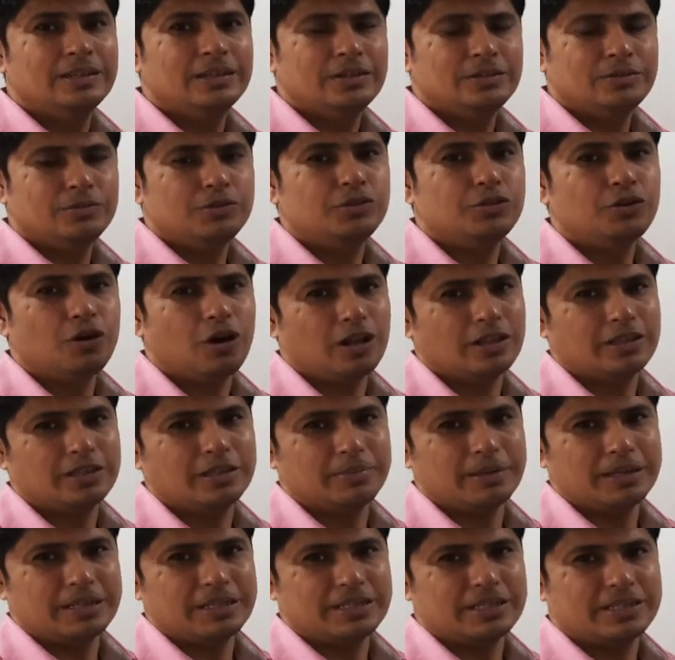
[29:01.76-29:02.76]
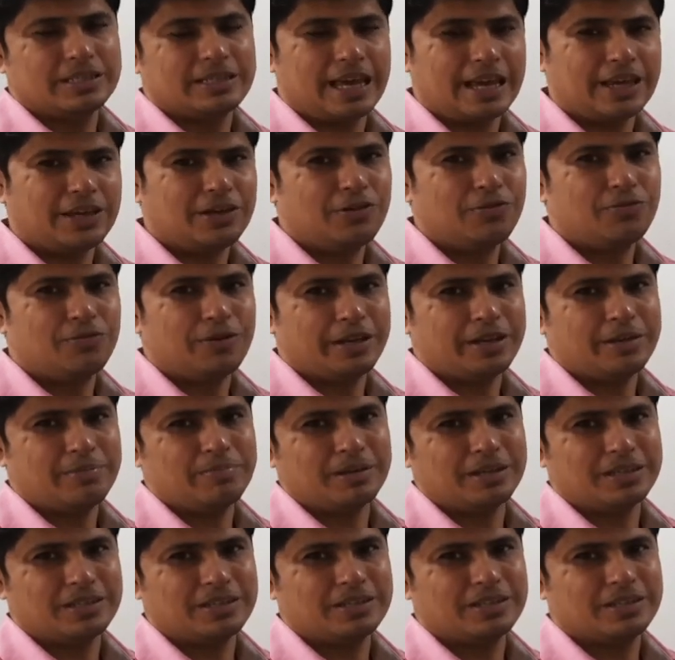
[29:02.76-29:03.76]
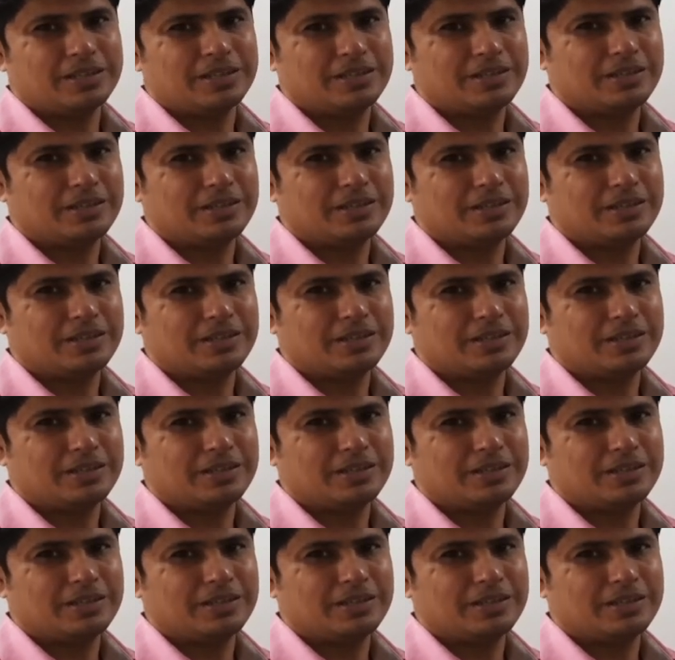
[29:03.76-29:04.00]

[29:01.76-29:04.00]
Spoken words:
wish you all the best. Thank you very much.